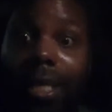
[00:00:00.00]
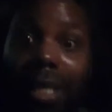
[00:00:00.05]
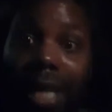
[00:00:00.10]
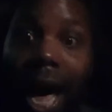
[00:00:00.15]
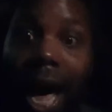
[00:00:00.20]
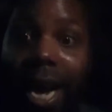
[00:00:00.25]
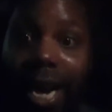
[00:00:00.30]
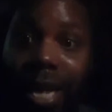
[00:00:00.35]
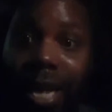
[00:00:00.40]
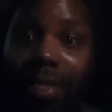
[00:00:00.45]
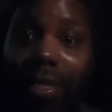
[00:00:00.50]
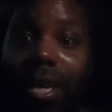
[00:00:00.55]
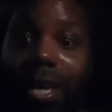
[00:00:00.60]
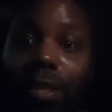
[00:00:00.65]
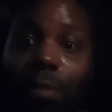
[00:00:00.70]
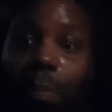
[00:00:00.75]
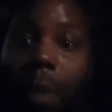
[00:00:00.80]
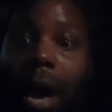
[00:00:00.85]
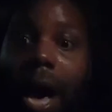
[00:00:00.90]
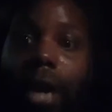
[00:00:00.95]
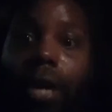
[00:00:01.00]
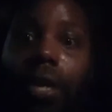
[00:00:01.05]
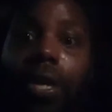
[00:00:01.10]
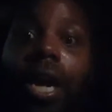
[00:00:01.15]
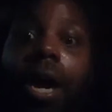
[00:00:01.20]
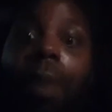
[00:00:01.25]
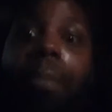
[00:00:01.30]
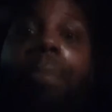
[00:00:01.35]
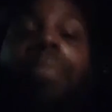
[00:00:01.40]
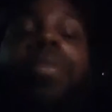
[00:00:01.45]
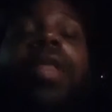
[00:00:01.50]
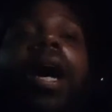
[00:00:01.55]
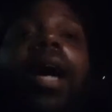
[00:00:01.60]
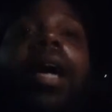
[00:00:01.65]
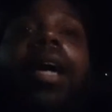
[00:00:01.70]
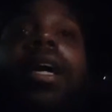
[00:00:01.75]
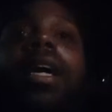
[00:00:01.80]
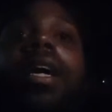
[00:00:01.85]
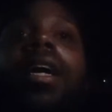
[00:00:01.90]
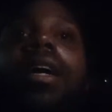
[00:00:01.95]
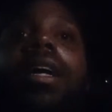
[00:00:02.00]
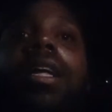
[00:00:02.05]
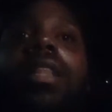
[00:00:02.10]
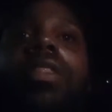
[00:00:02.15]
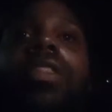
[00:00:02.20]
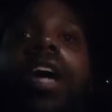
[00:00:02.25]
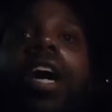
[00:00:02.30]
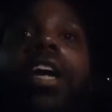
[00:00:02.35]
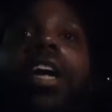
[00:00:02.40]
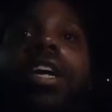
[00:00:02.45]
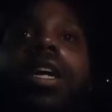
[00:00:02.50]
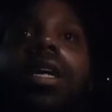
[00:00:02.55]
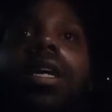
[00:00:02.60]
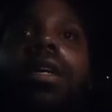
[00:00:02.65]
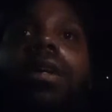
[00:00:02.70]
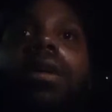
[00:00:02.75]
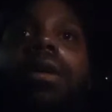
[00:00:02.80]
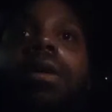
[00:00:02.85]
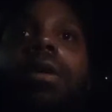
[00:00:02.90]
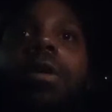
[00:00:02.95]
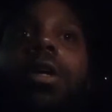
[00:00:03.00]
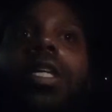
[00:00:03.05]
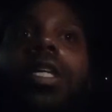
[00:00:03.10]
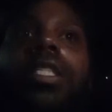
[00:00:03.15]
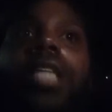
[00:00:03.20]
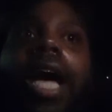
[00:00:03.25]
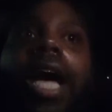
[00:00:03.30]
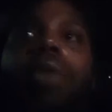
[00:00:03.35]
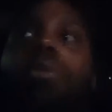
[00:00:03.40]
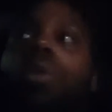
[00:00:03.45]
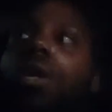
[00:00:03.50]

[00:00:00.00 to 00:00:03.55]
light in this manner. They're say with